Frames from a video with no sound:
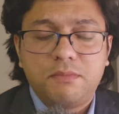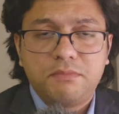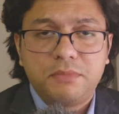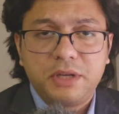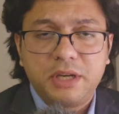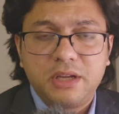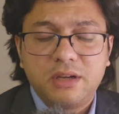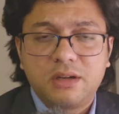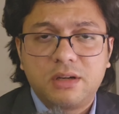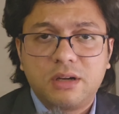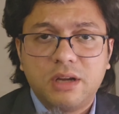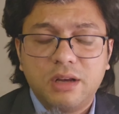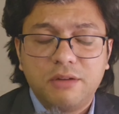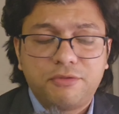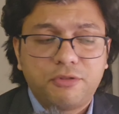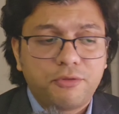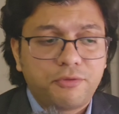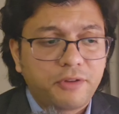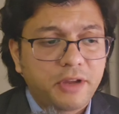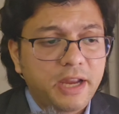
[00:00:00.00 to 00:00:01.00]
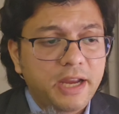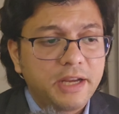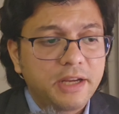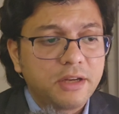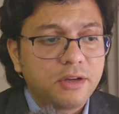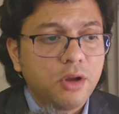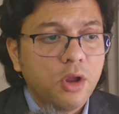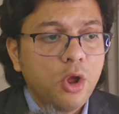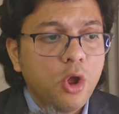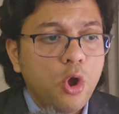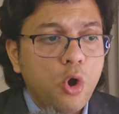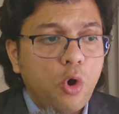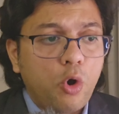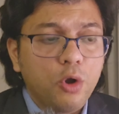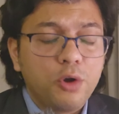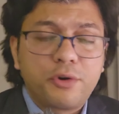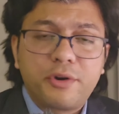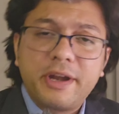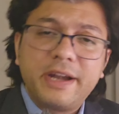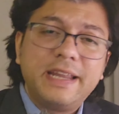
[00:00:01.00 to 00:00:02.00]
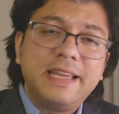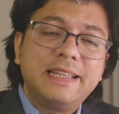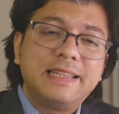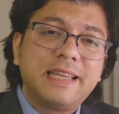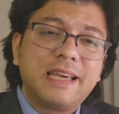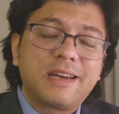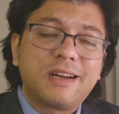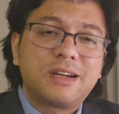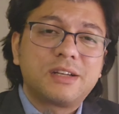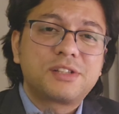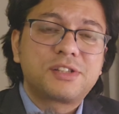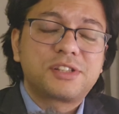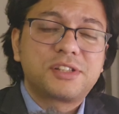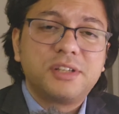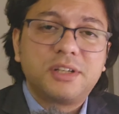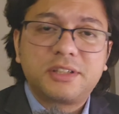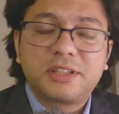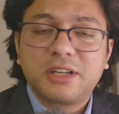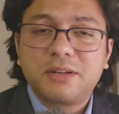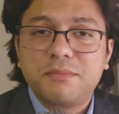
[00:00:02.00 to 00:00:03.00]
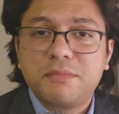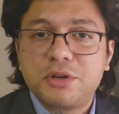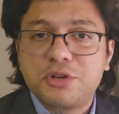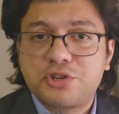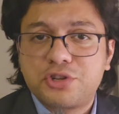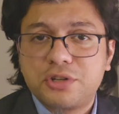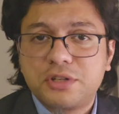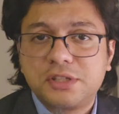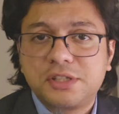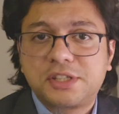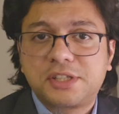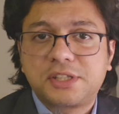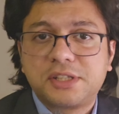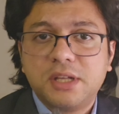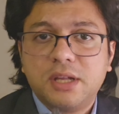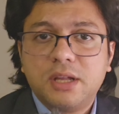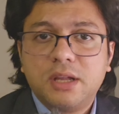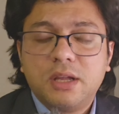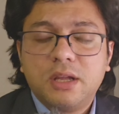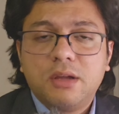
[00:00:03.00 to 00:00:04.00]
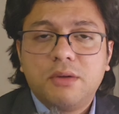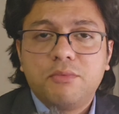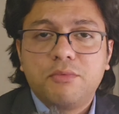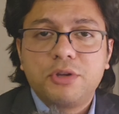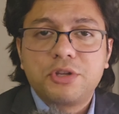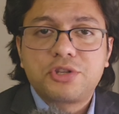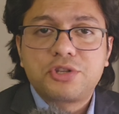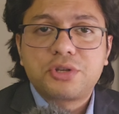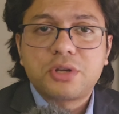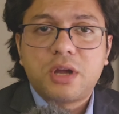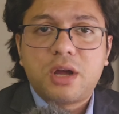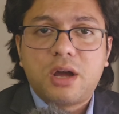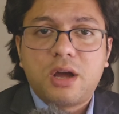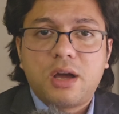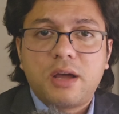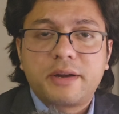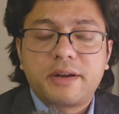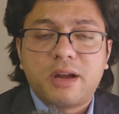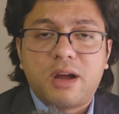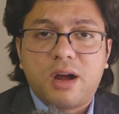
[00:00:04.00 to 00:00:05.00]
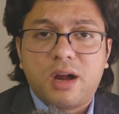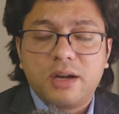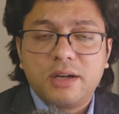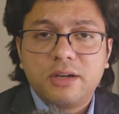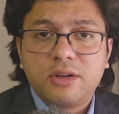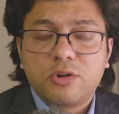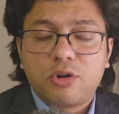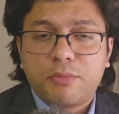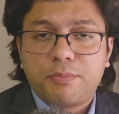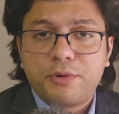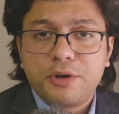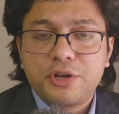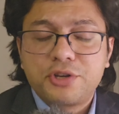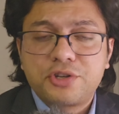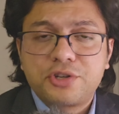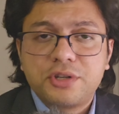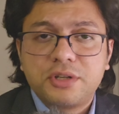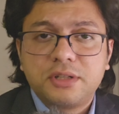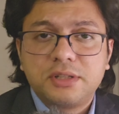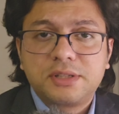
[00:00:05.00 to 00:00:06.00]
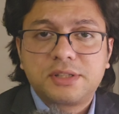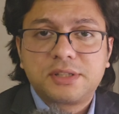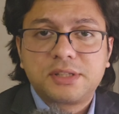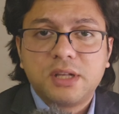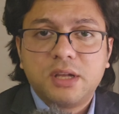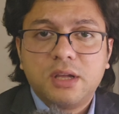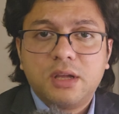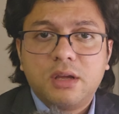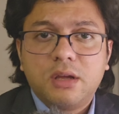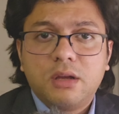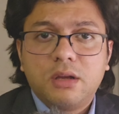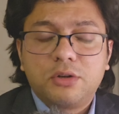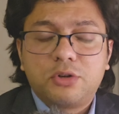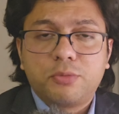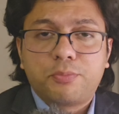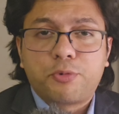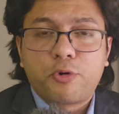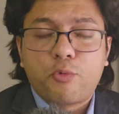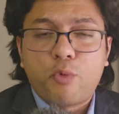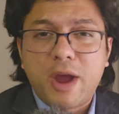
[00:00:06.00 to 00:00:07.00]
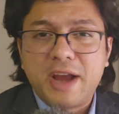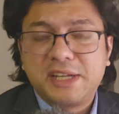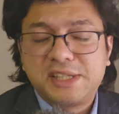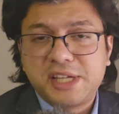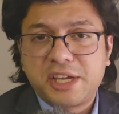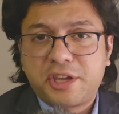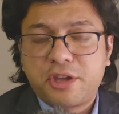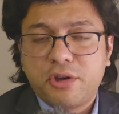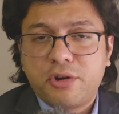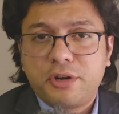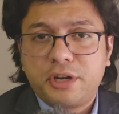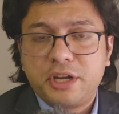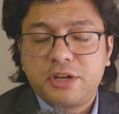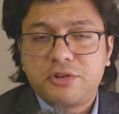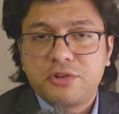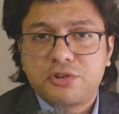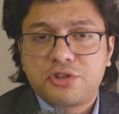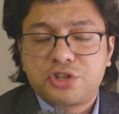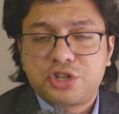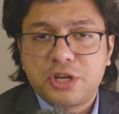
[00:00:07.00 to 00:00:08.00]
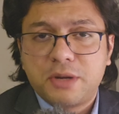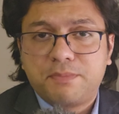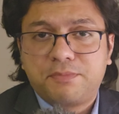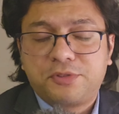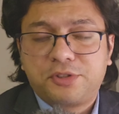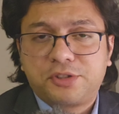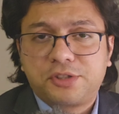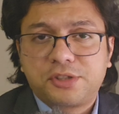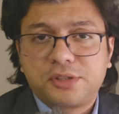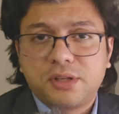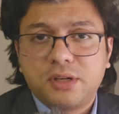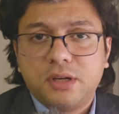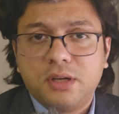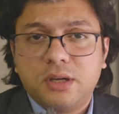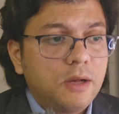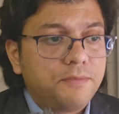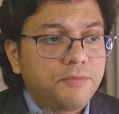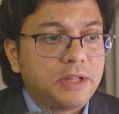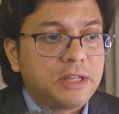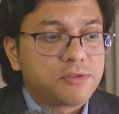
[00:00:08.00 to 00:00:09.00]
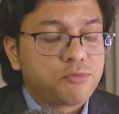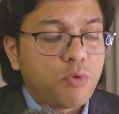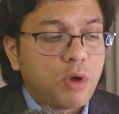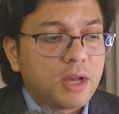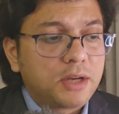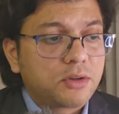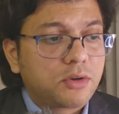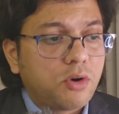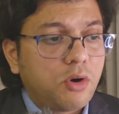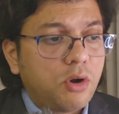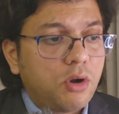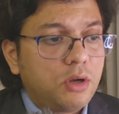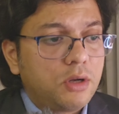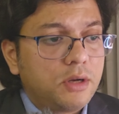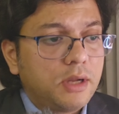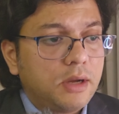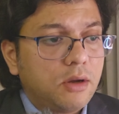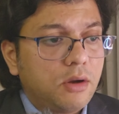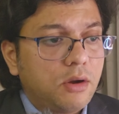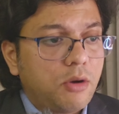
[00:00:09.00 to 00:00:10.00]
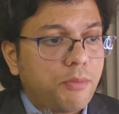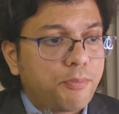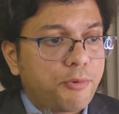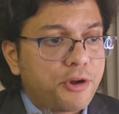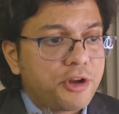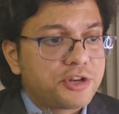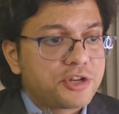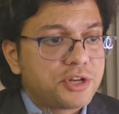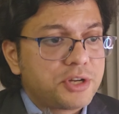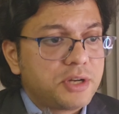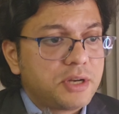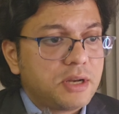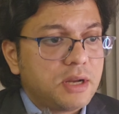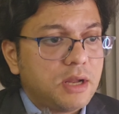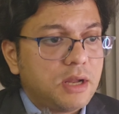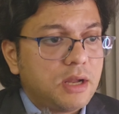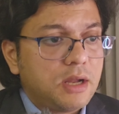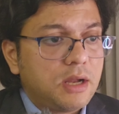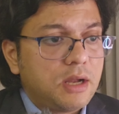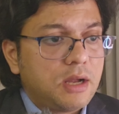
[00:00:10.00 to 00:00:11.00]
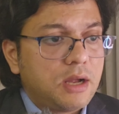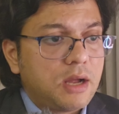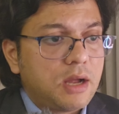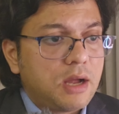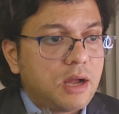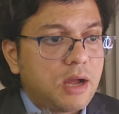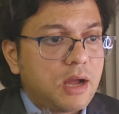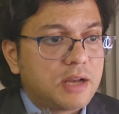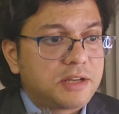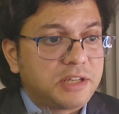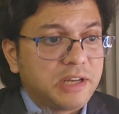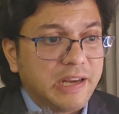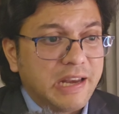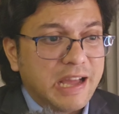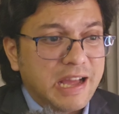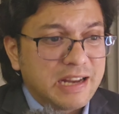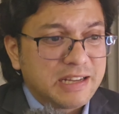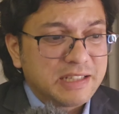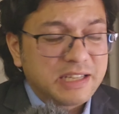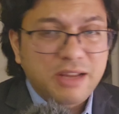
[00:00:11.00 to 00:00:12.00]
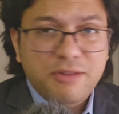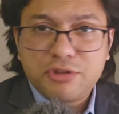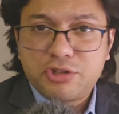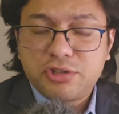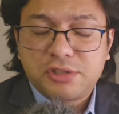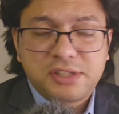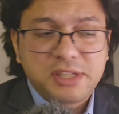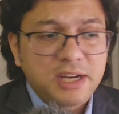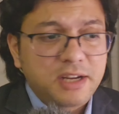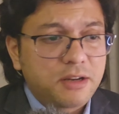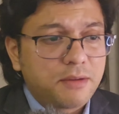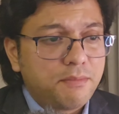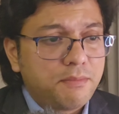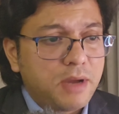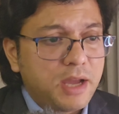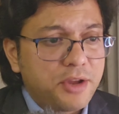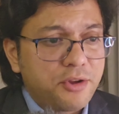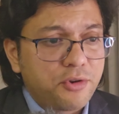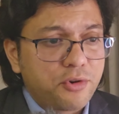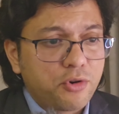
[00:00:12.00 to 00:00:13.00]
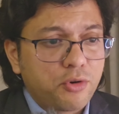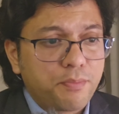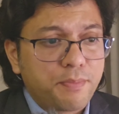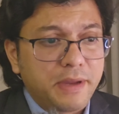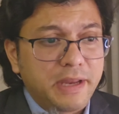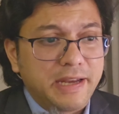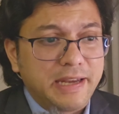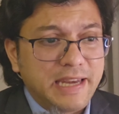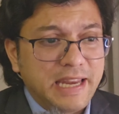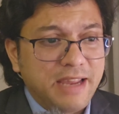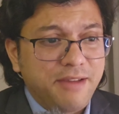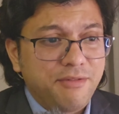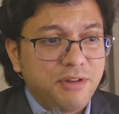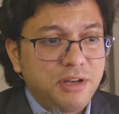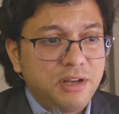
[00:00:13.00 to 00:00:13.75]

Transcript: near Gulf of Aden, already there are certain missions which are under operations to provide security to ships. There's one called Operation Atalanta, which was set up by European